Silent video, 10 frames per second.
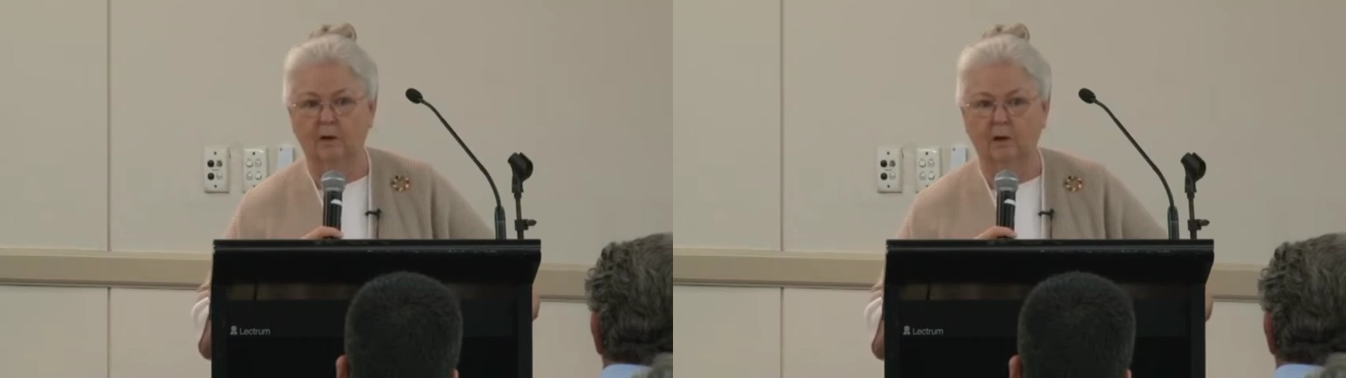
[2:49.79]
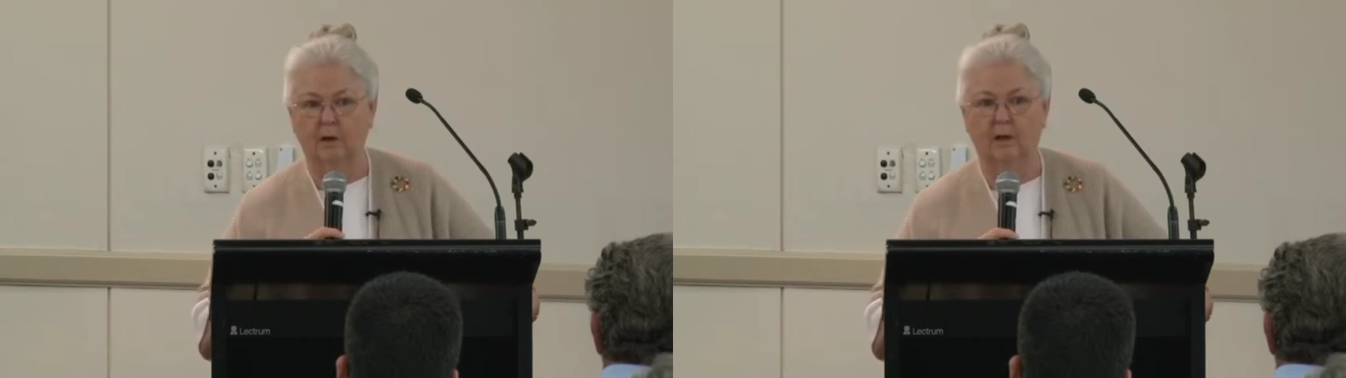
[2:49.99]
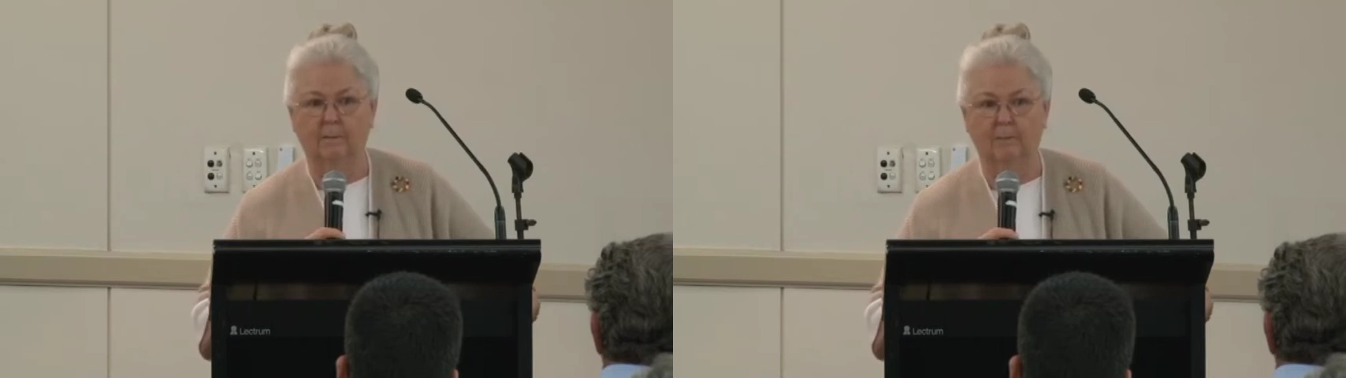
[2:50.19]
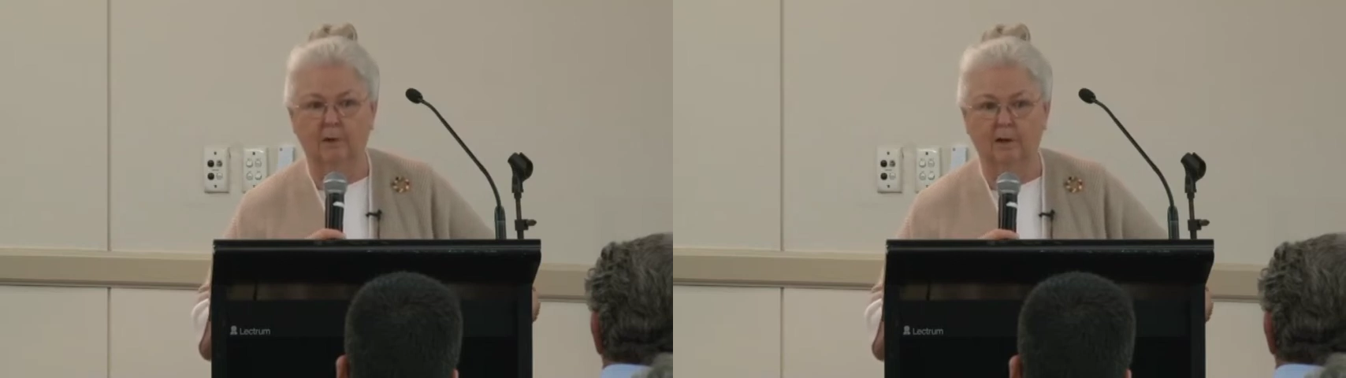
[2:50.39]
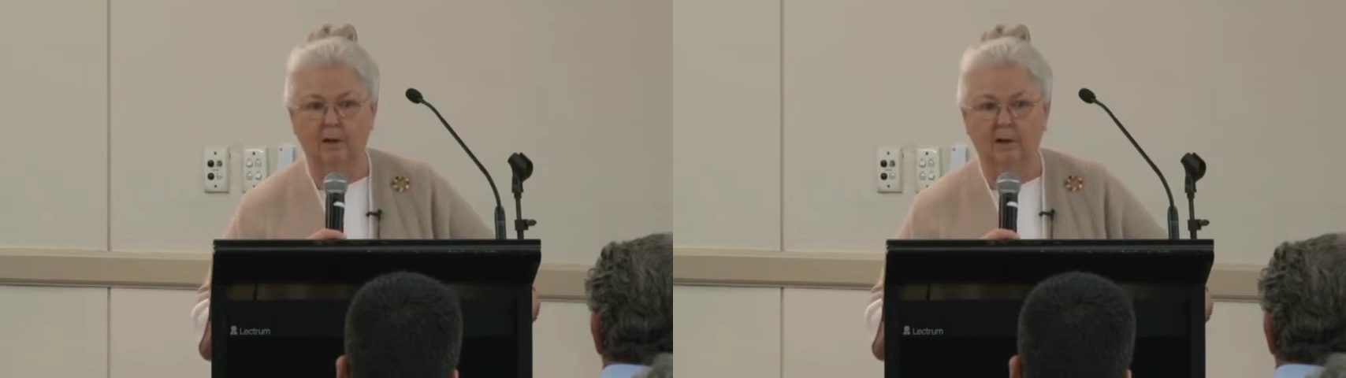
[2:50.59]
club
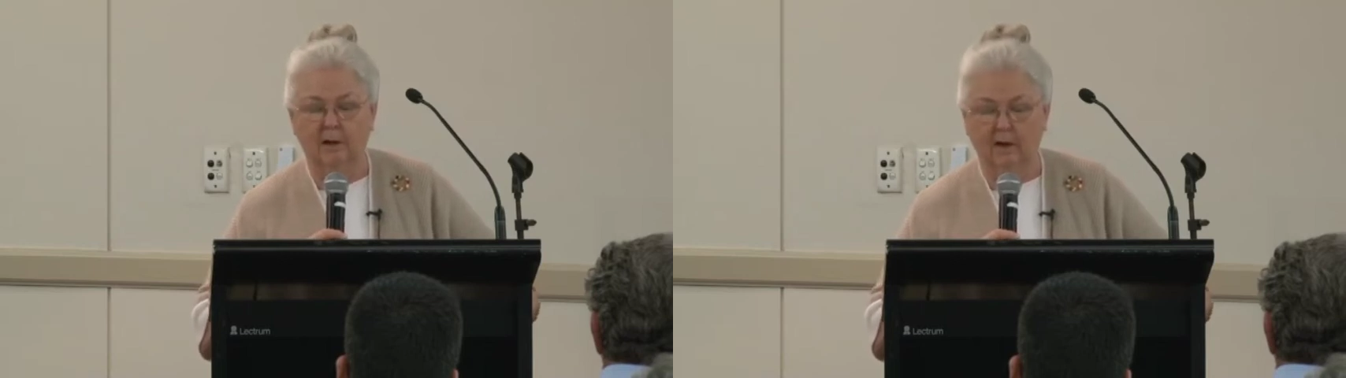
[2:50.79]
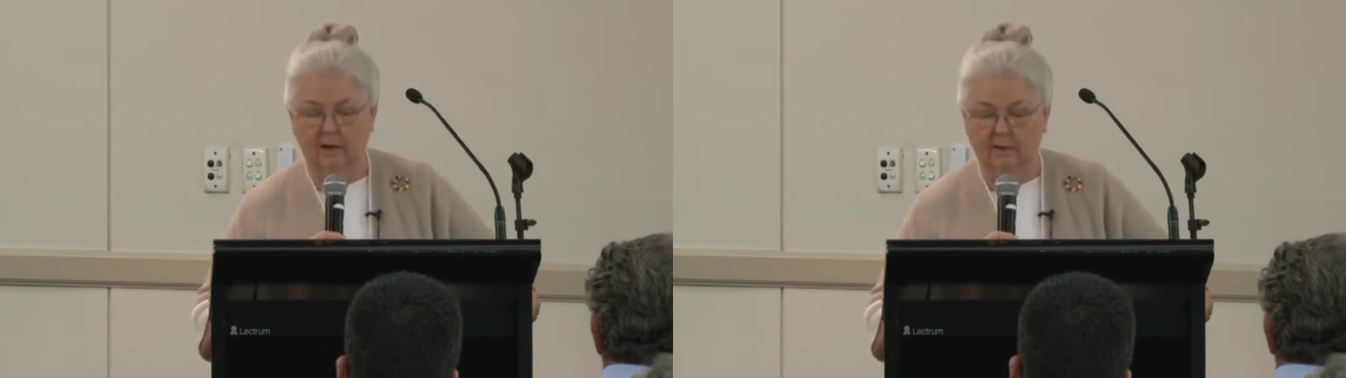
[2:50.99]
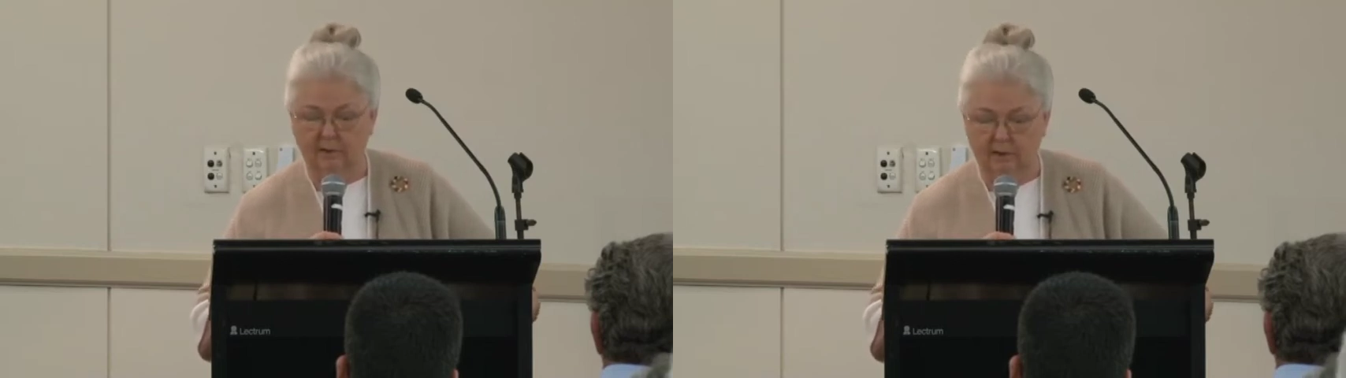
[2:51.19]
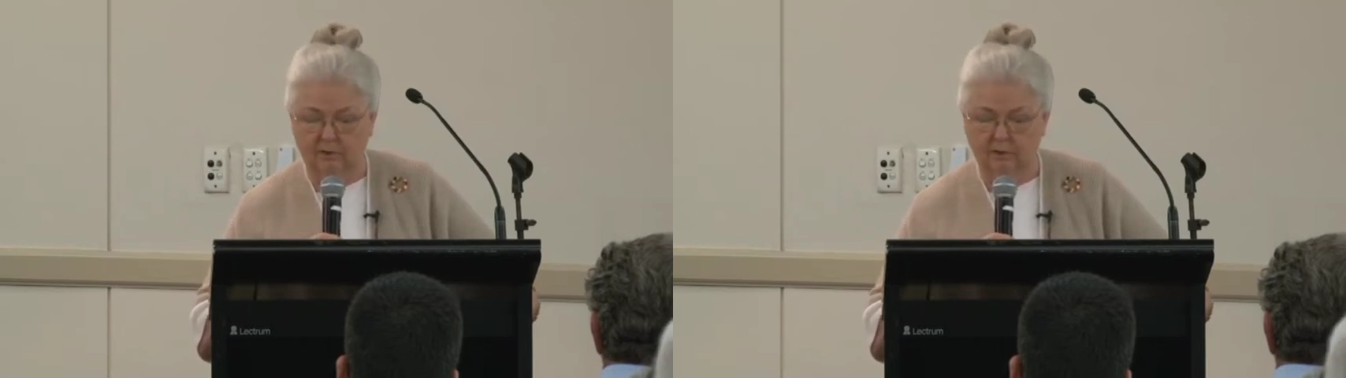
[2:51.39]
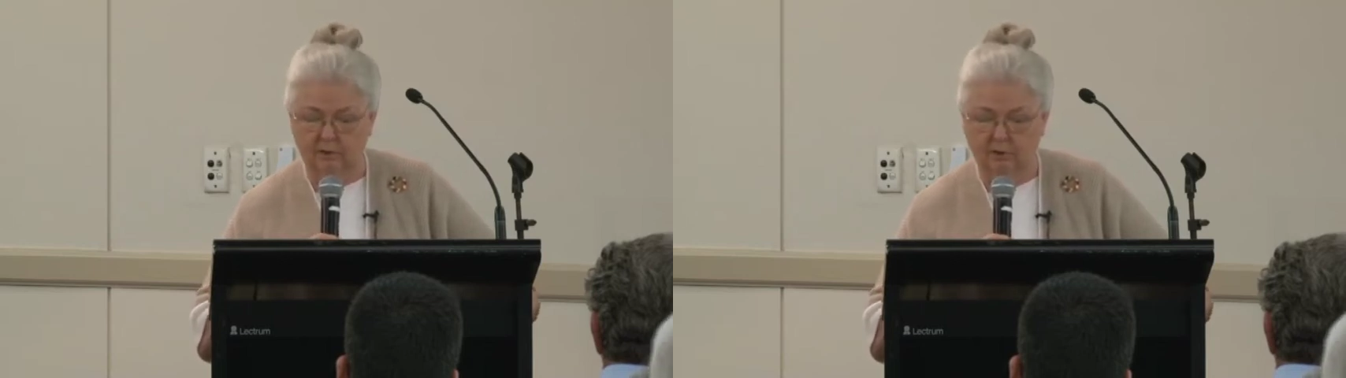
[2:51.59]
and
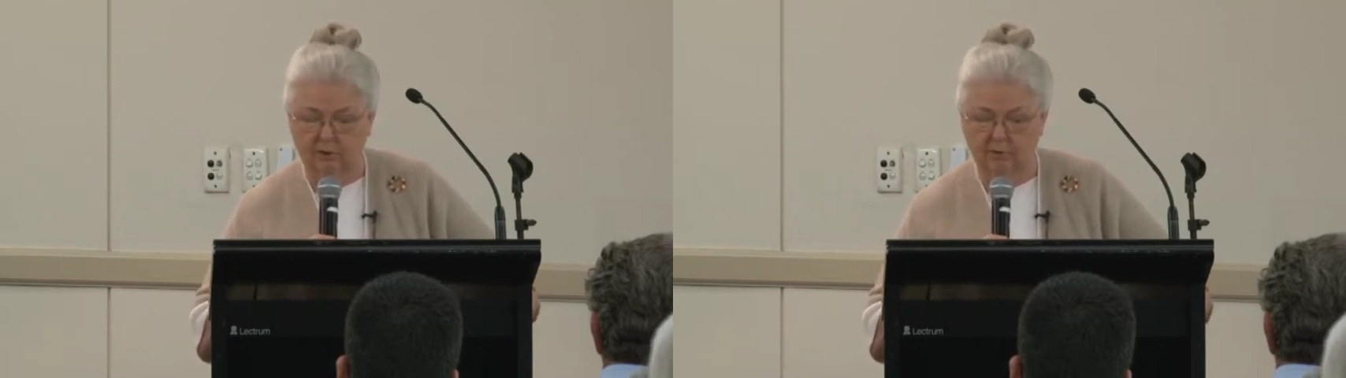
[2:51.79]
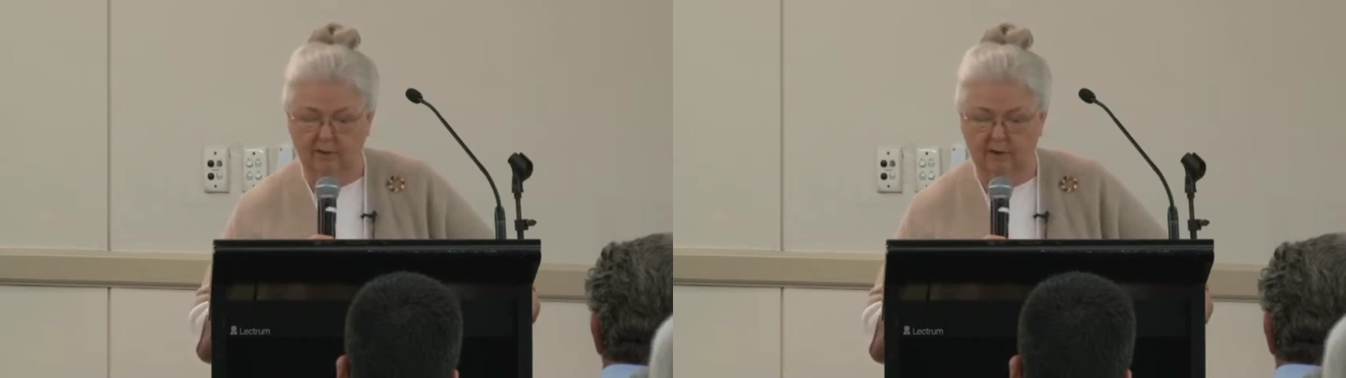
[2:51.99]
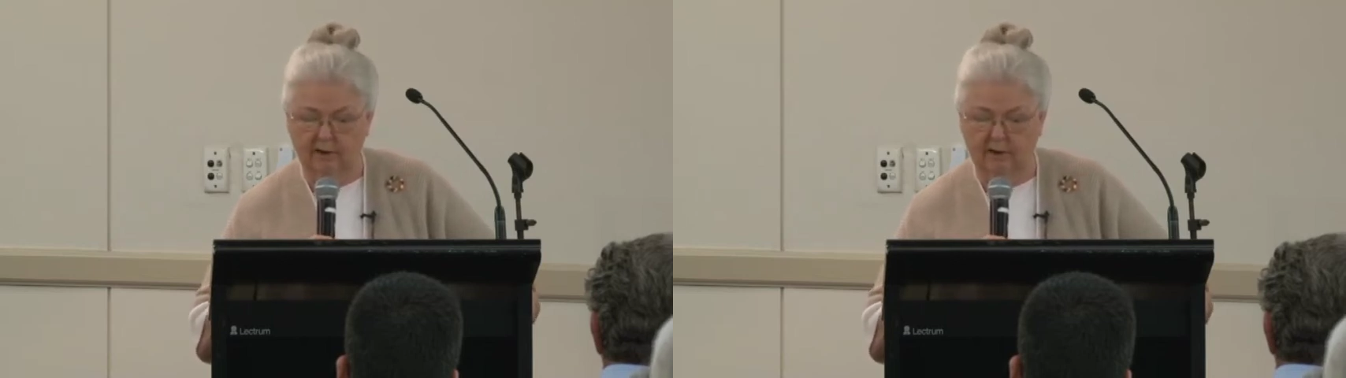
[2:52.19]
teaching children.